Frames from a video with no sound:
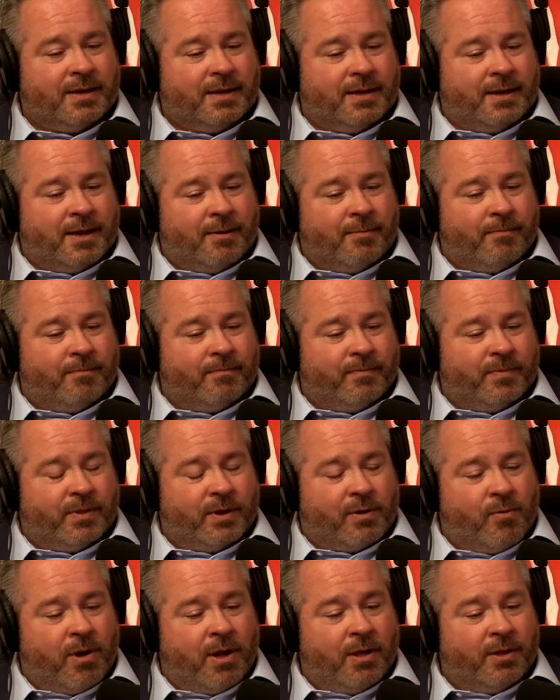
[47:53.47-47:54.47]
um, the
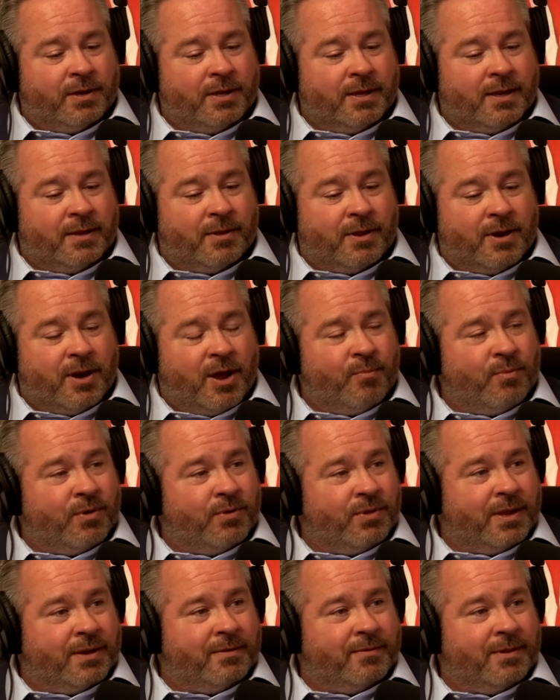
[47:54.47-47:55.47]
quality and the number
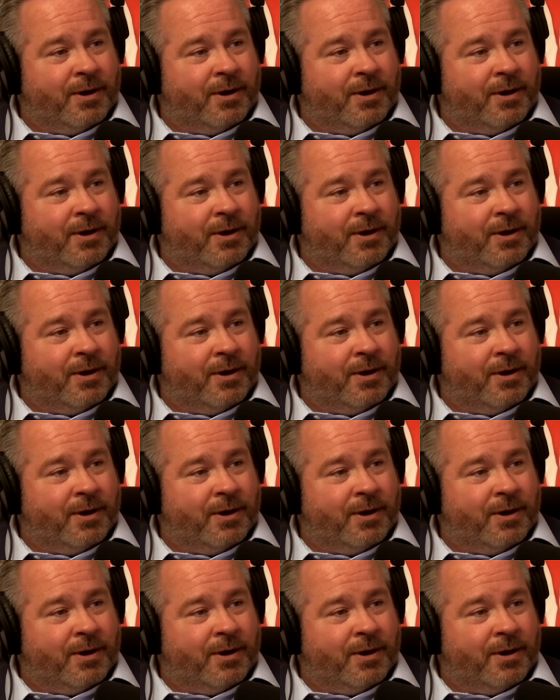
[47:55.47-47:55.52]
that,